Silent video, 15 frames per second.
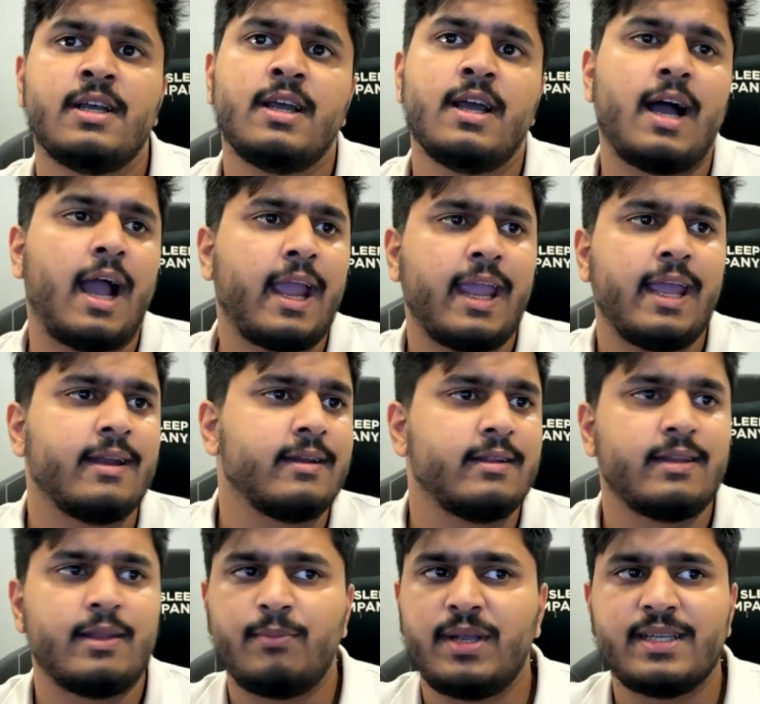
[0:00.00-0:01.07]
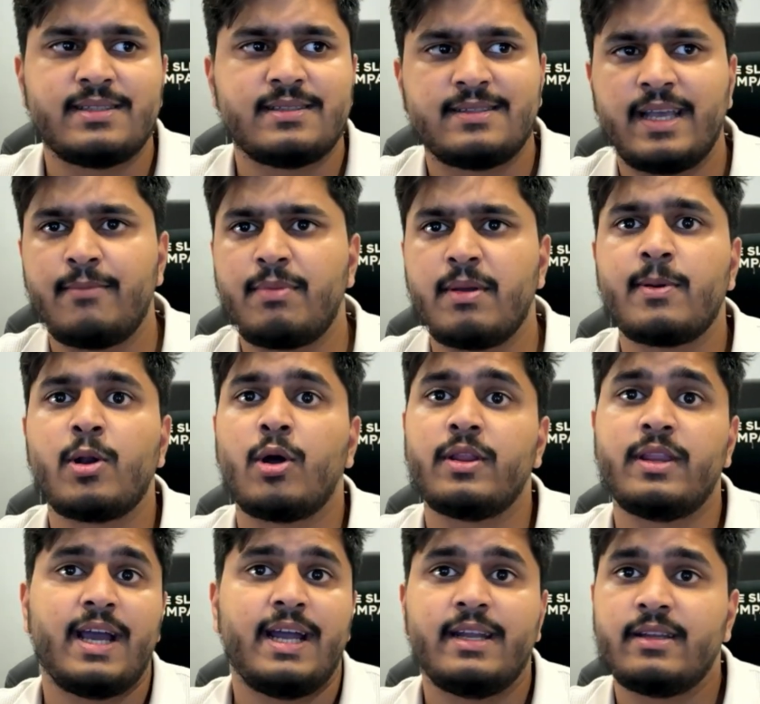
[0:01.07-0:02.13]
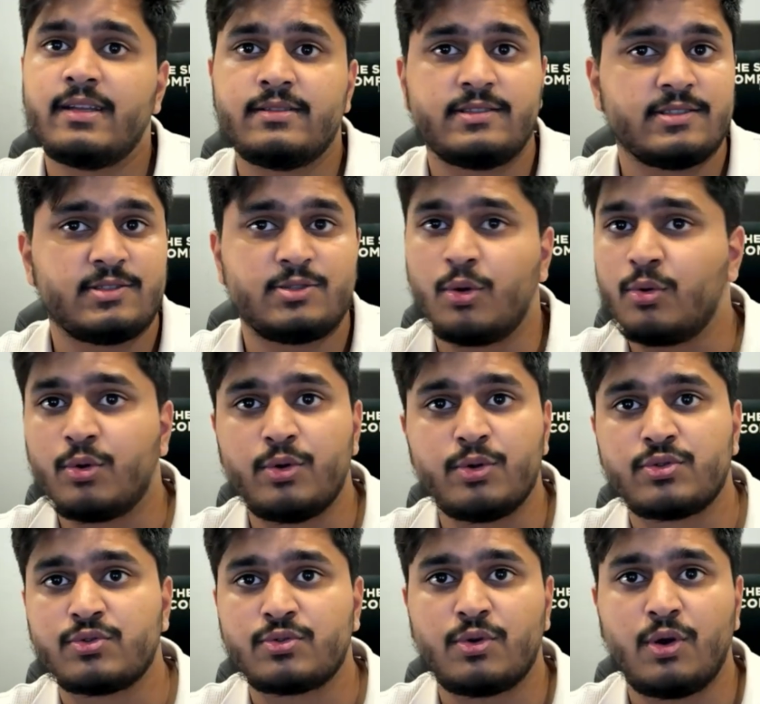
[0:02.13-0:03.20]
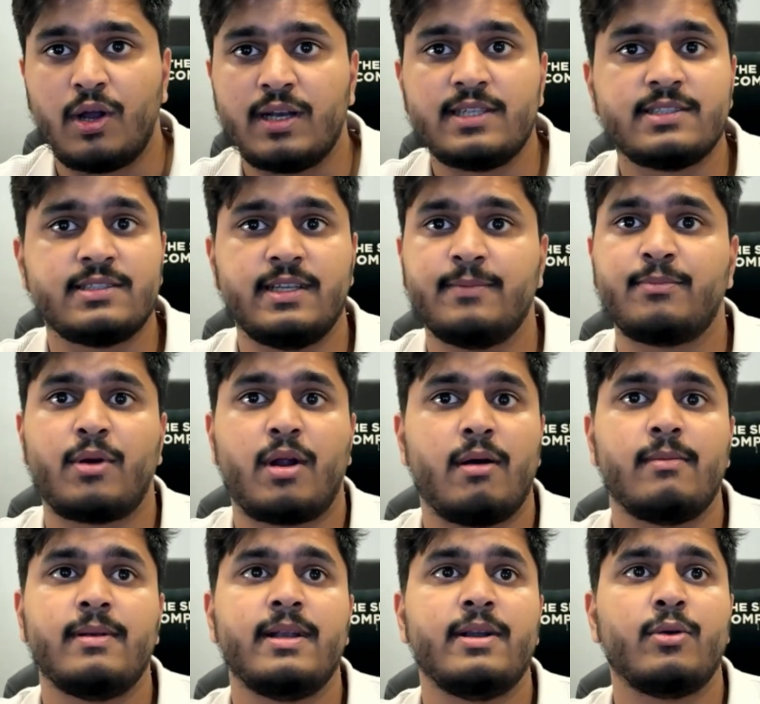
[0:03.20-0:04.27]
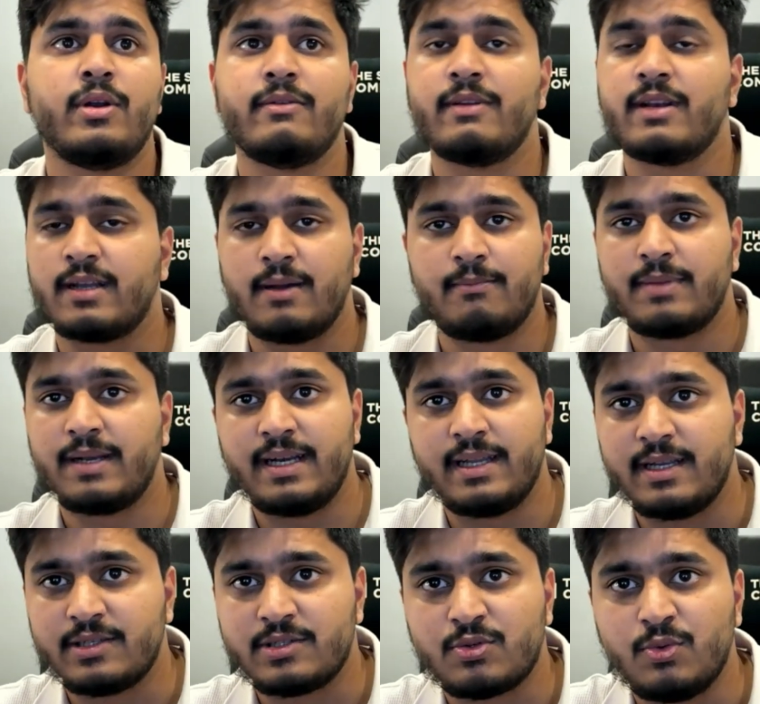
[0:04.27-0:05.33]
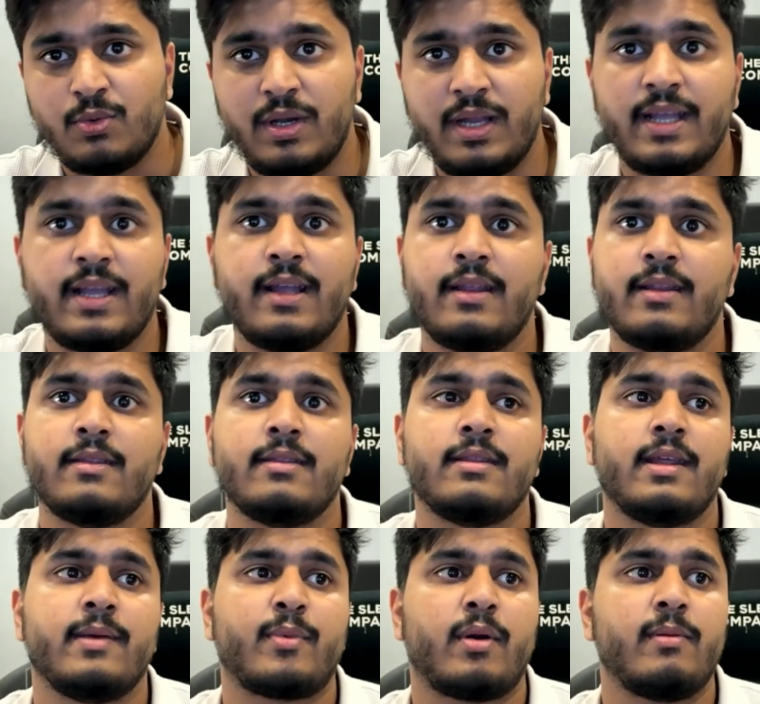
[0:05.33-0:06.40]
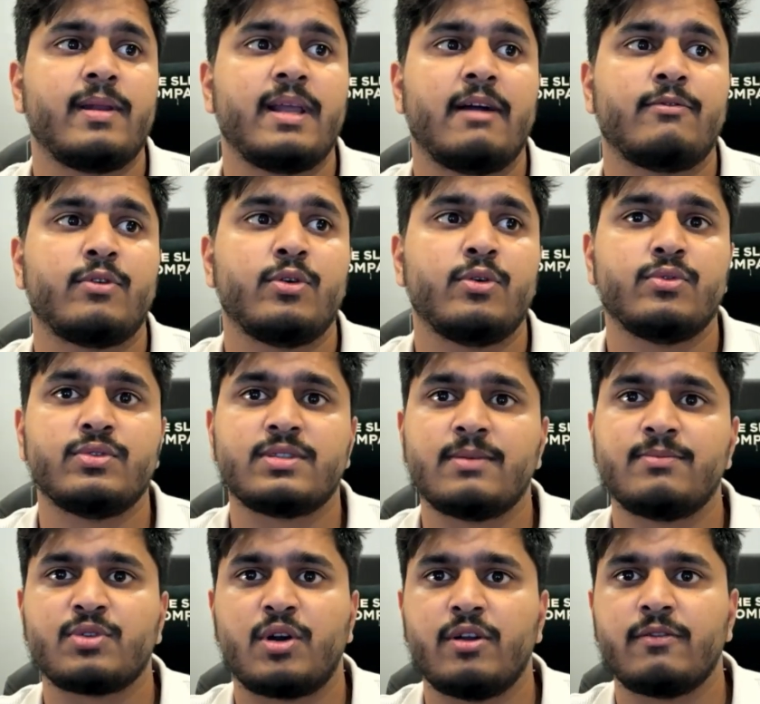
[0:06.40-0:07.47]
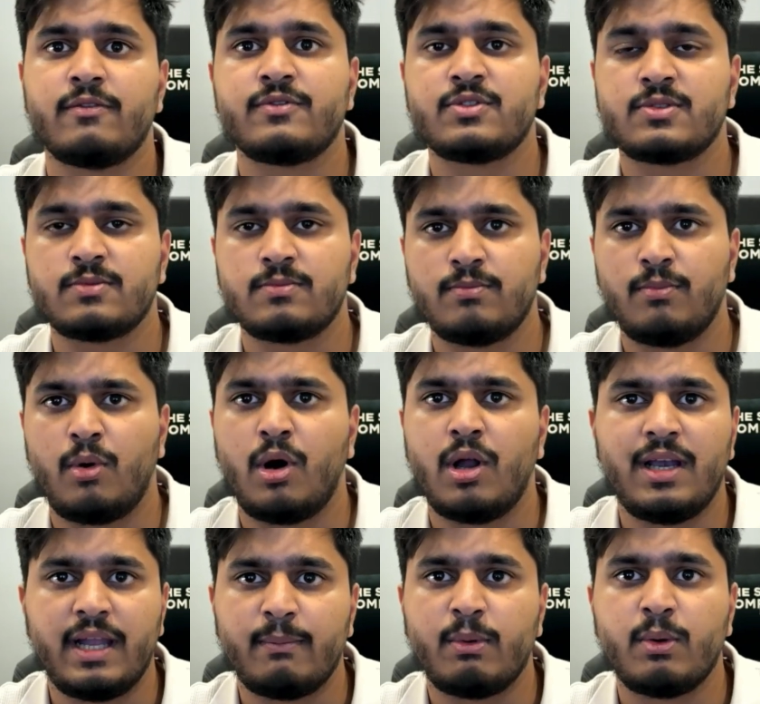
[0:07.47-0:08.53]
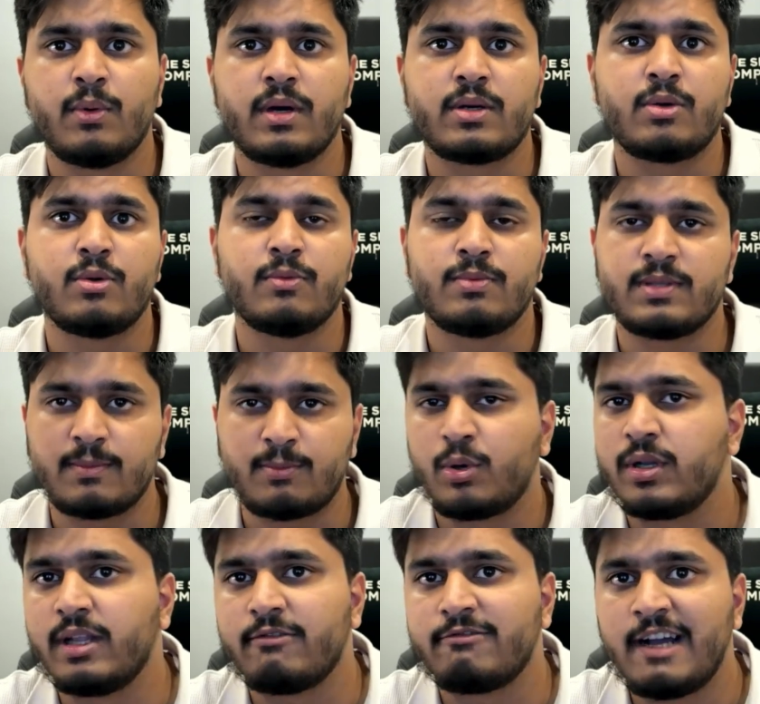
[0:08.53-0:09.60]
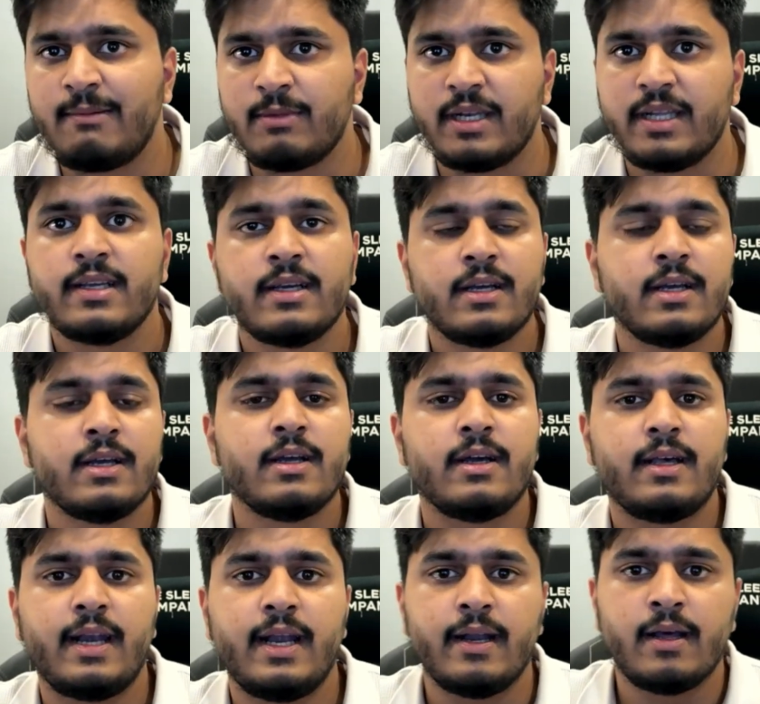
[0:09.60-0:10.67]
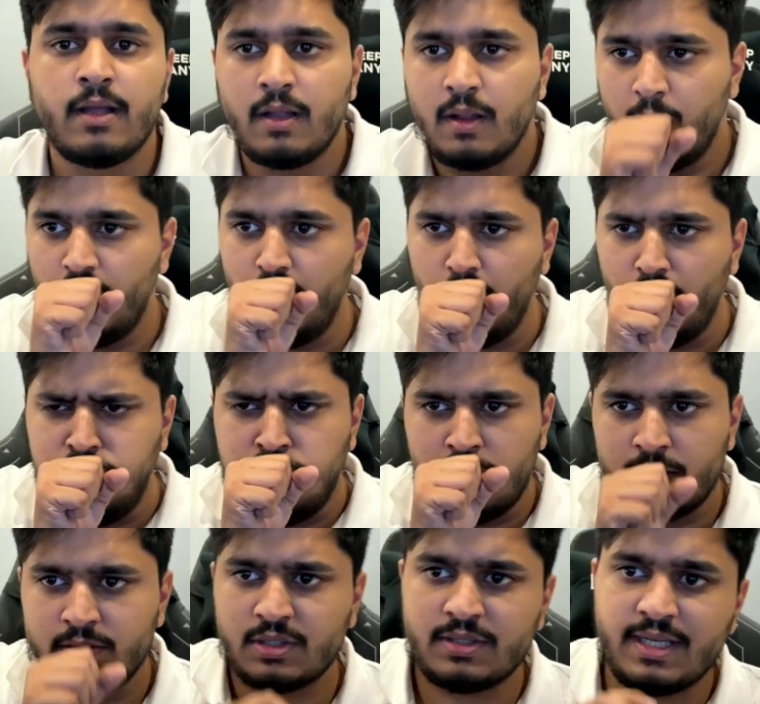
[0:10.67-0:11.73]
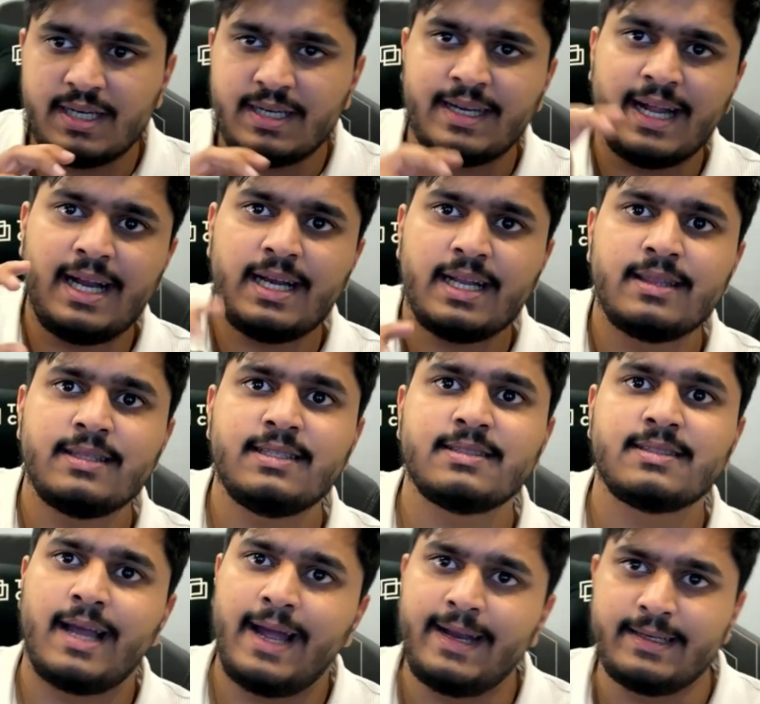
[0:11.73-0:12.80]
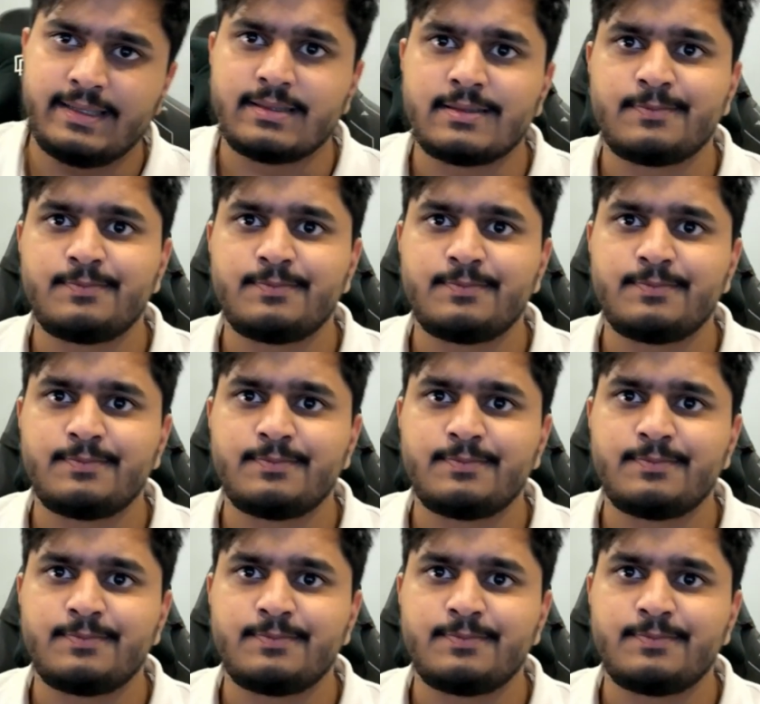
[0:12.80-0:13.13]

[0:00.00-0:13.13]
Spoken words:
Again, they meet same people, or they either just don't go to college. They probably don't even complete their schooling, and they probably have to do some sort of small labor work to support their family, right? So they're dealt in these hands